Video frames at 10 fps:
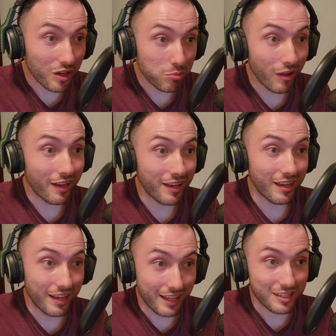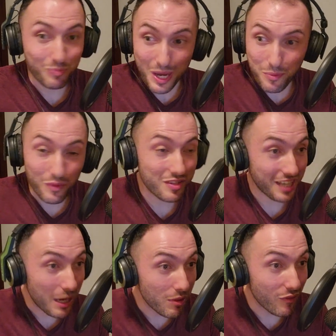to play against people the
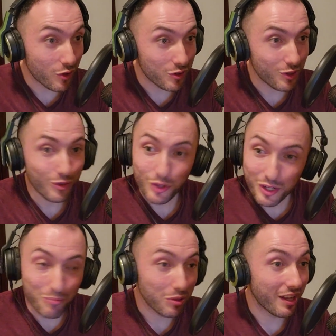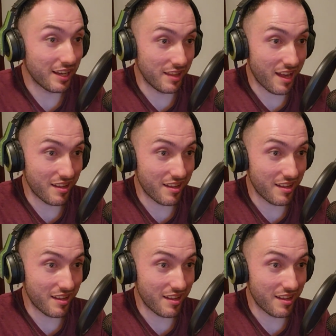same level as you can play that.